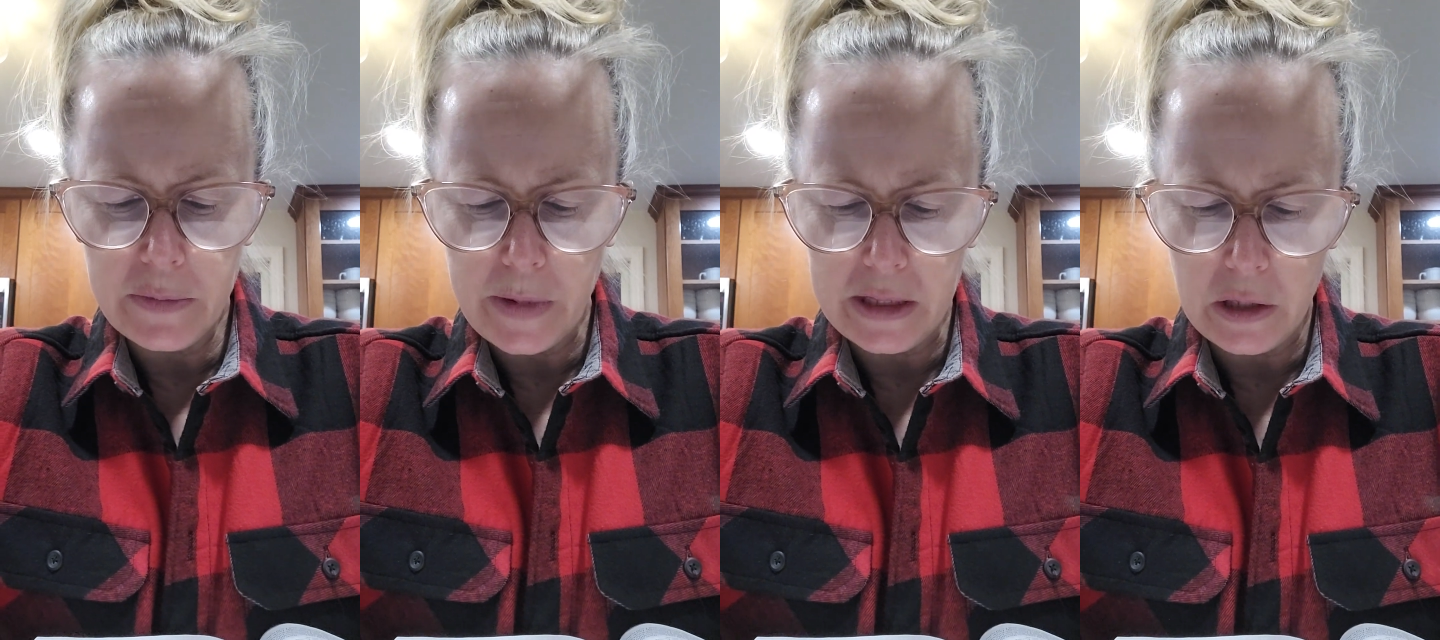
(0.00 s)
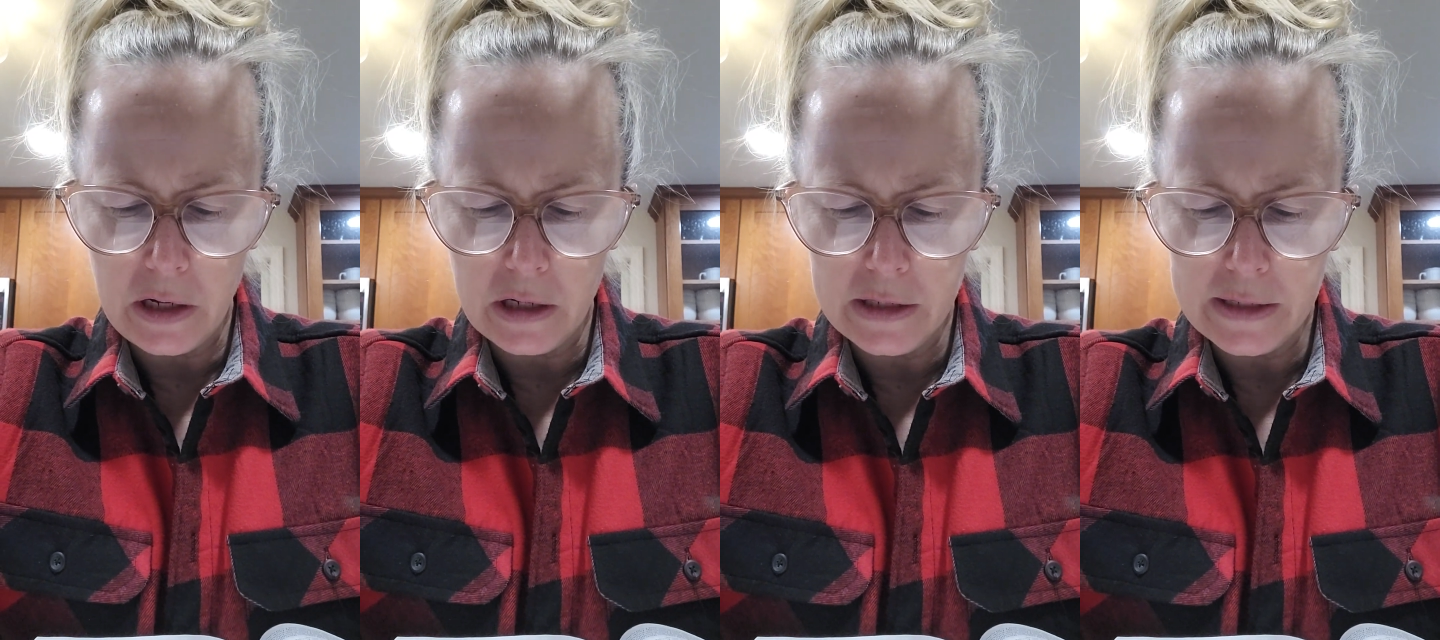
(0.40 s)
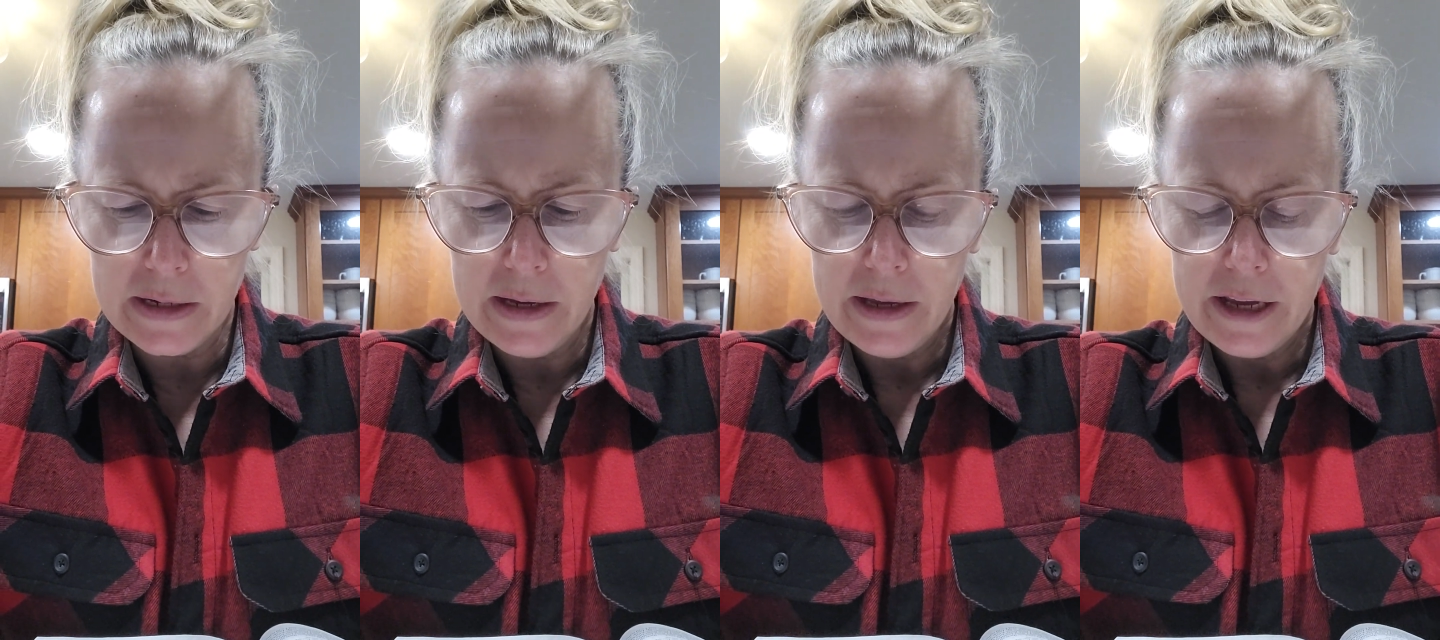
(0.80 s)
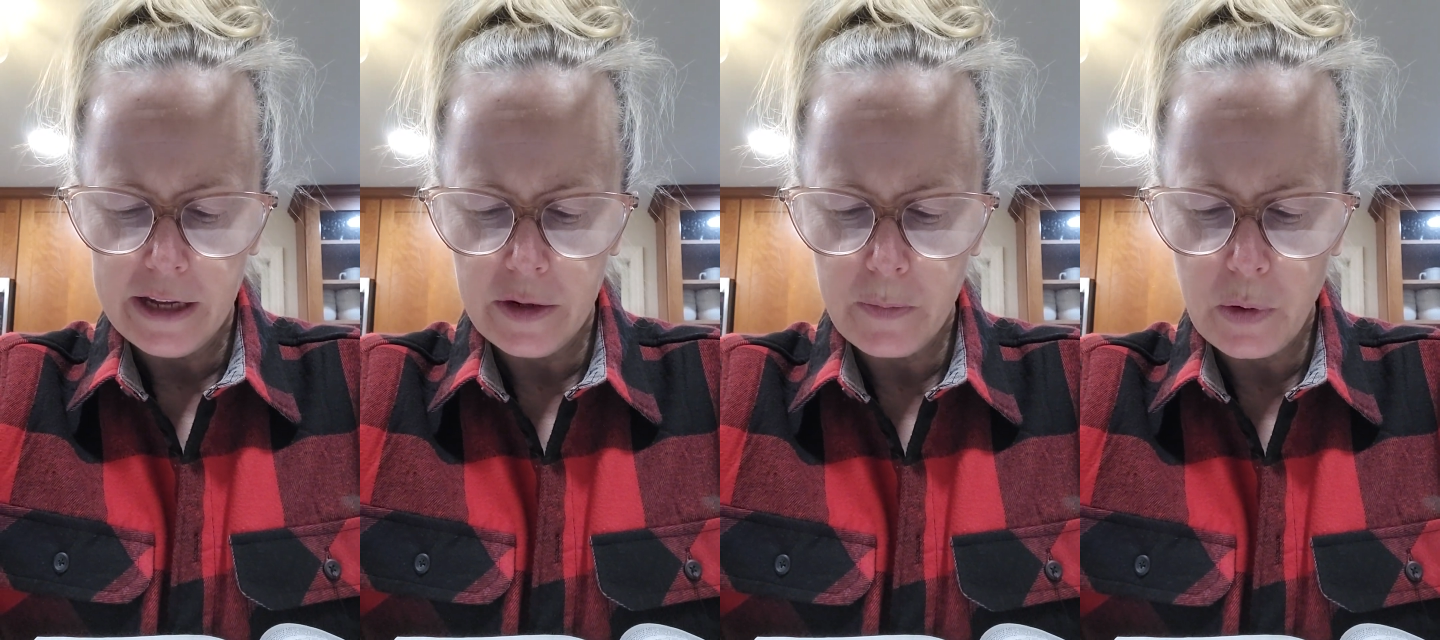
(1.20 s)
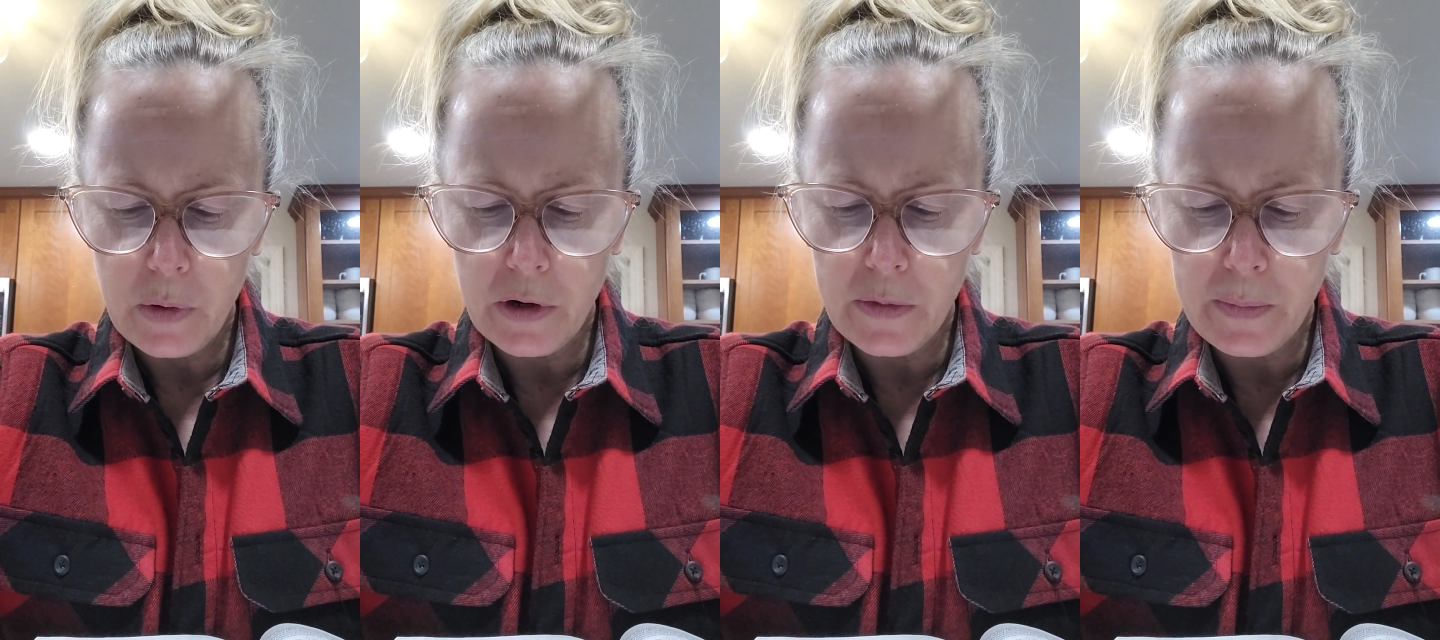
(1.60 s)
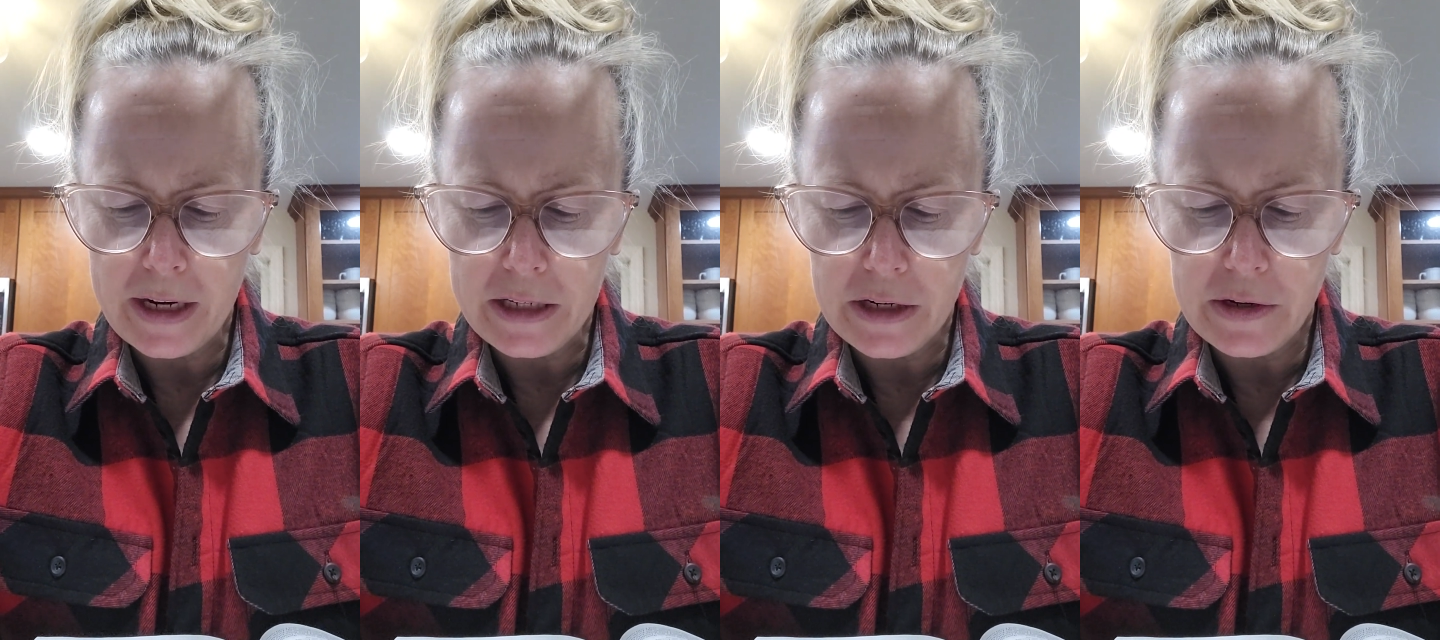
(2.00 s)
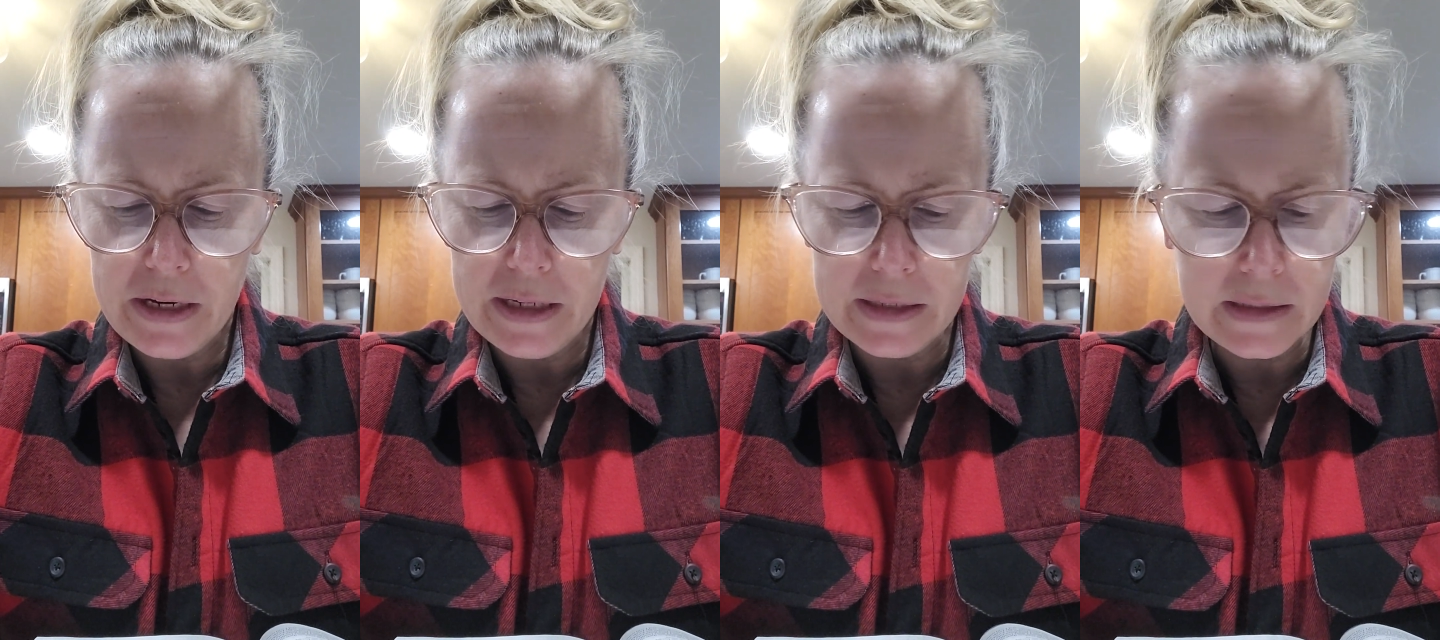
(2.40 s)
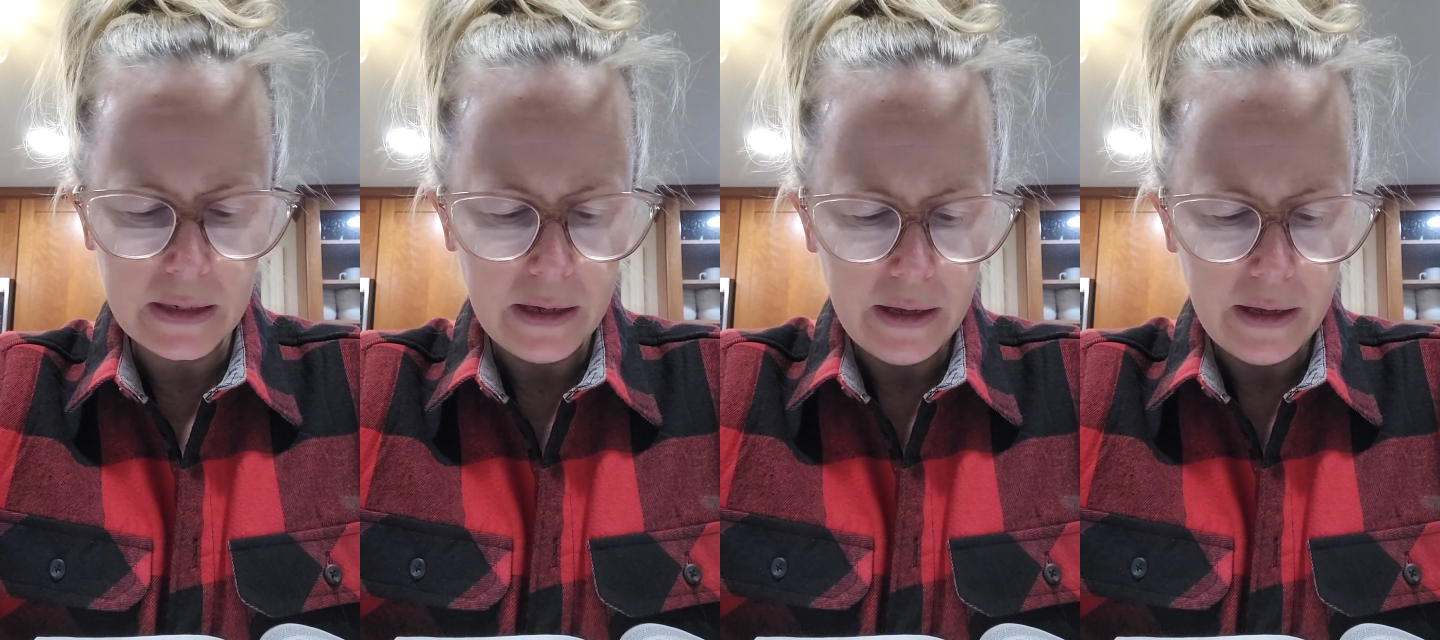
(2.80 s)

my laws and abhorred my decrees.